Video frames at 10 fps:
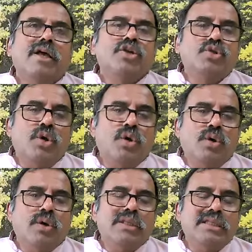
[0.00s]
So
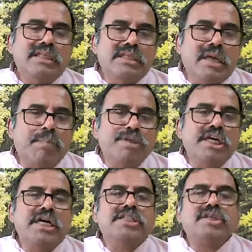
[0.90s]
the
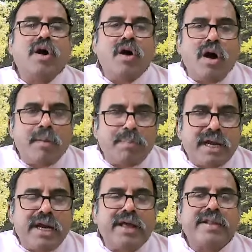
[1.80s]
scriptures or
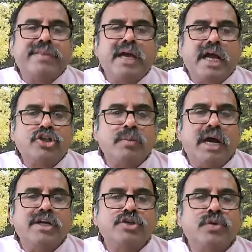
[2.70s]
Prakarna Grantha has to be
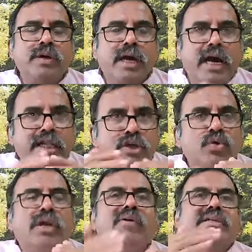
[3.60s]
understood at the two
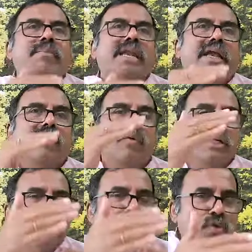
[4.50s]
levels of meaning. What
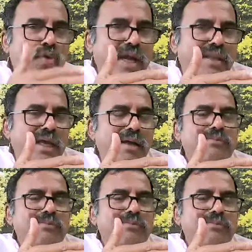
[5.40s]
is root Artha?